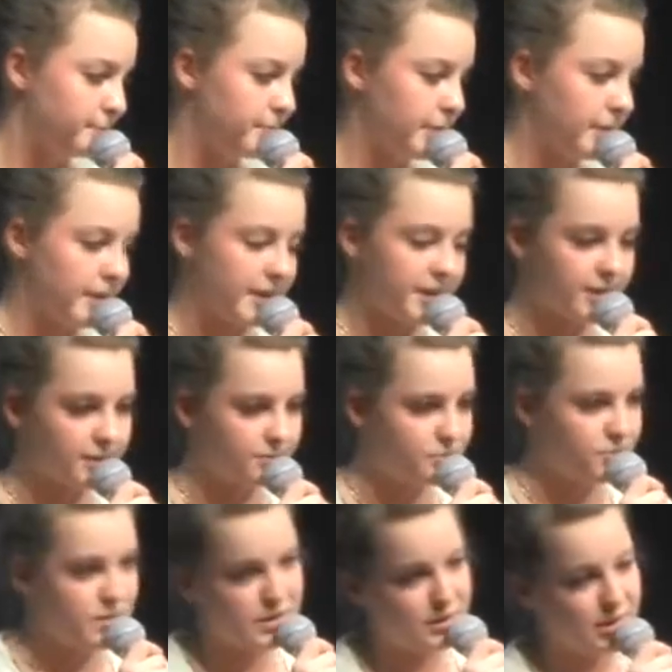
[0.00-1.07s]
But
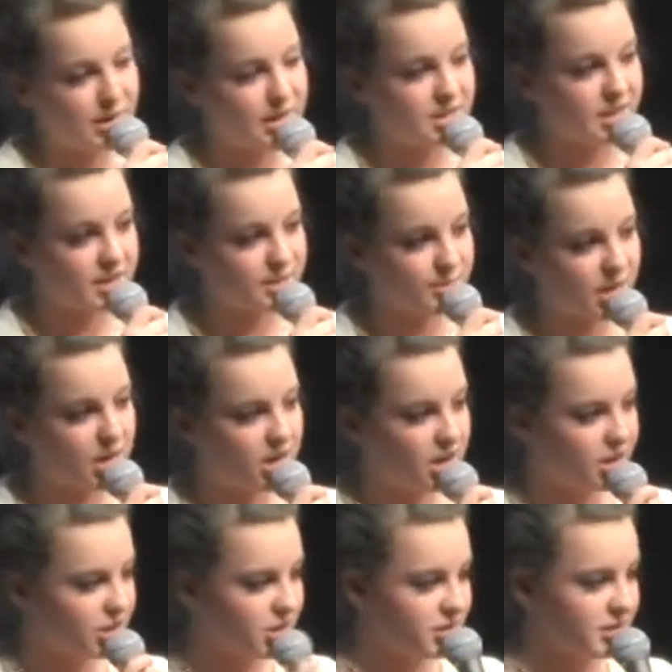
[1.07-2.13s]
you know how I talked about
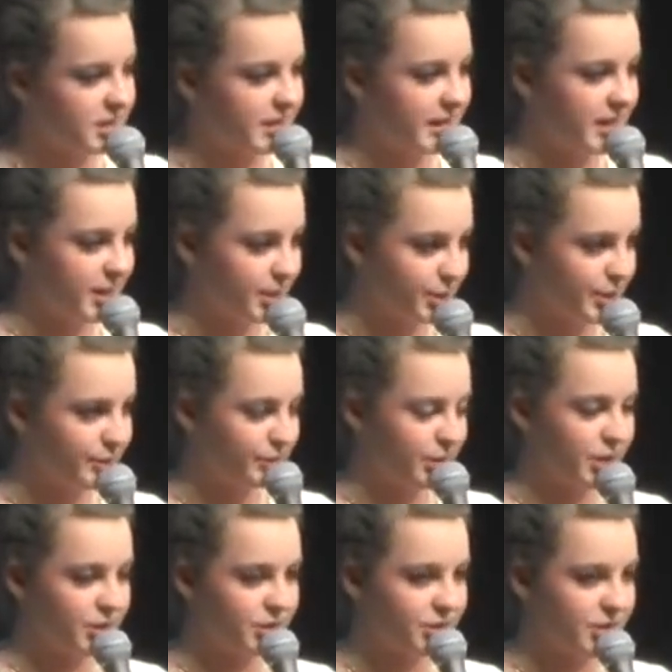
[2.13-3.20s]
hungers and hungering
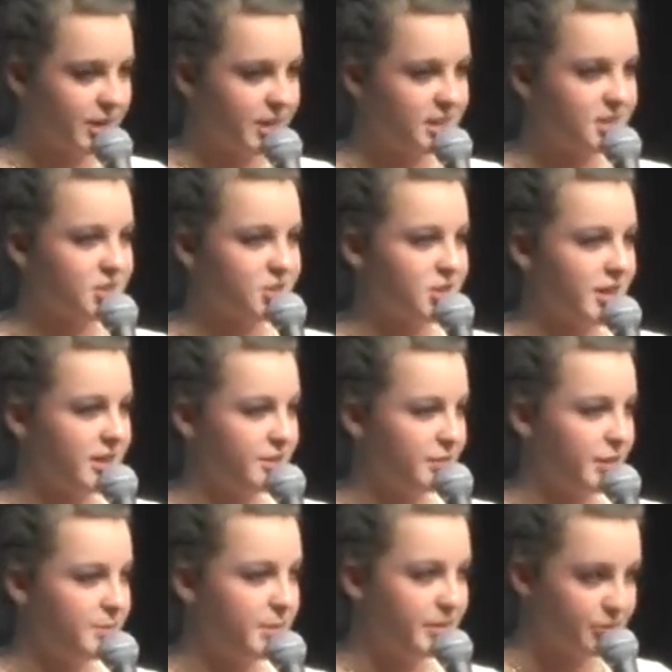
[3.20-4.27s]
for other things and trying to
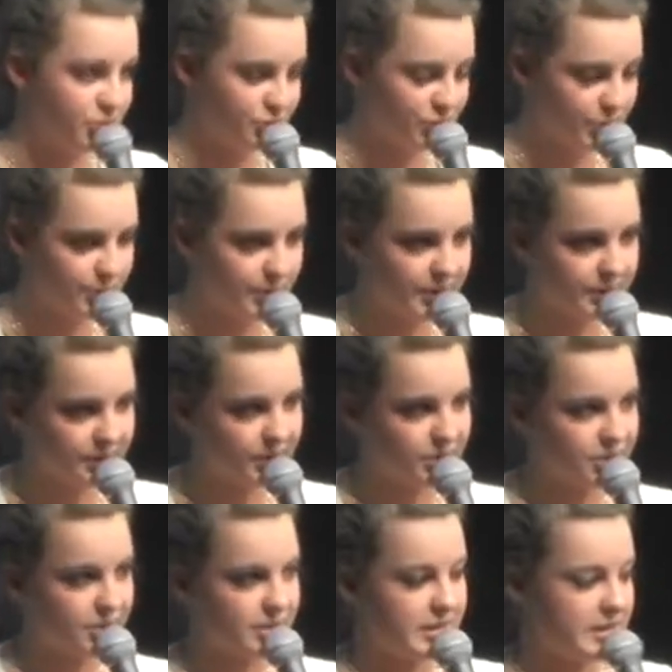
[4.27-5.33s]
find my fulfillment in
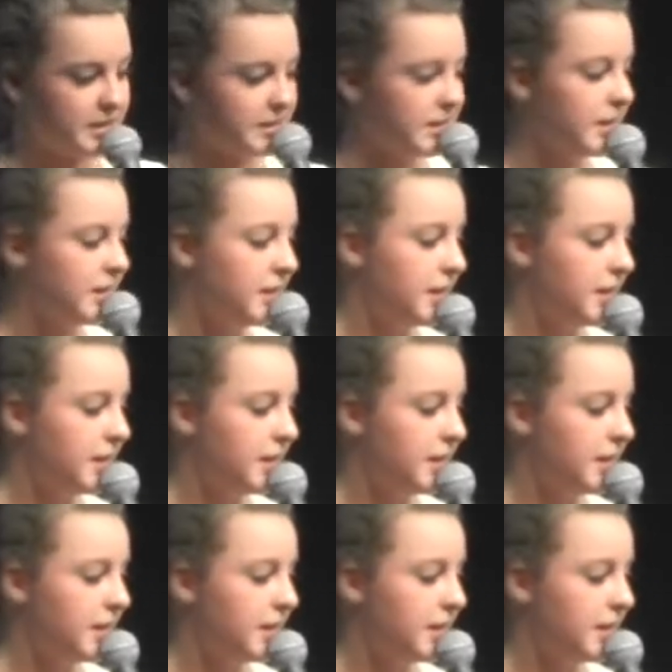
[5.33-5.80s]
other things.